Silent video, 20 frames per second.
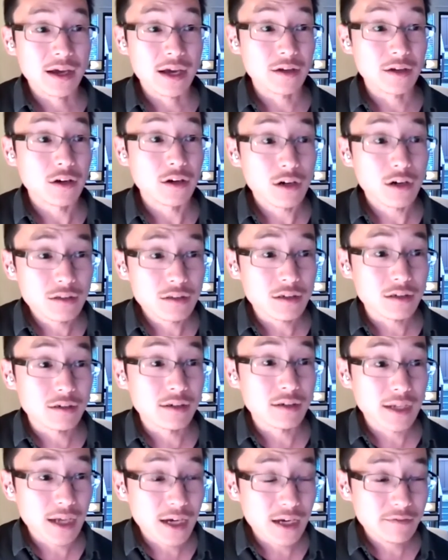and earn
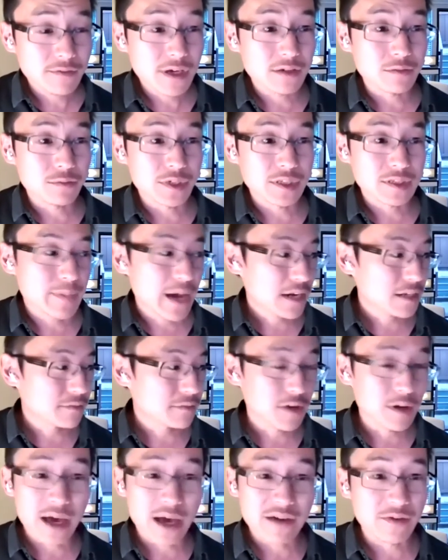their love and
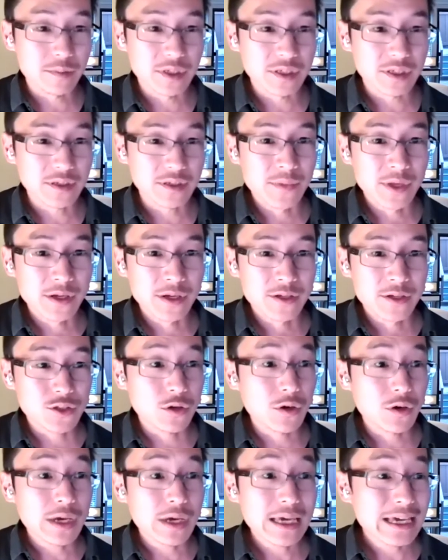respect from everybody.
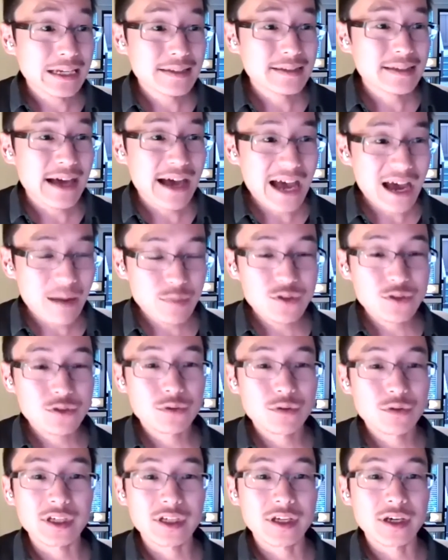So it is
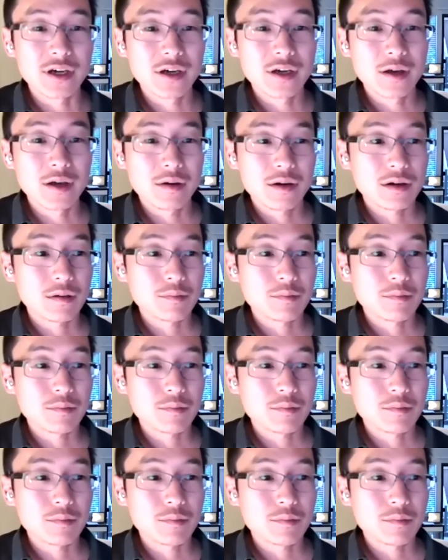absolutely